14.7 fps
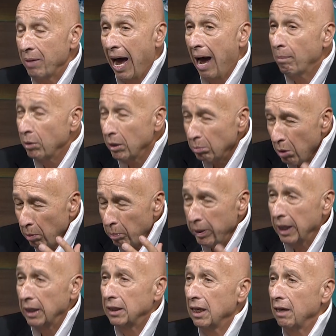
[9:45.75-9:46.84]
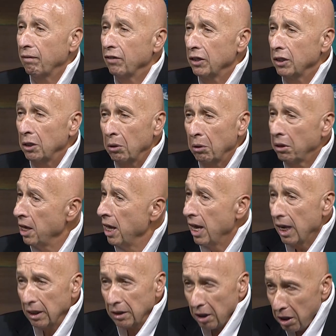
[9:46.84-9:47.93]
upward mobility for youth
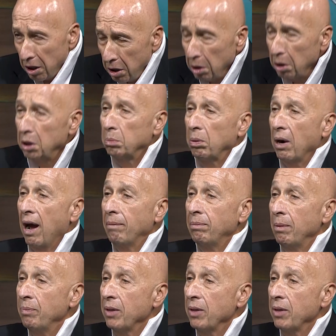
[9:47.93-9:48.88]
is a huge problem.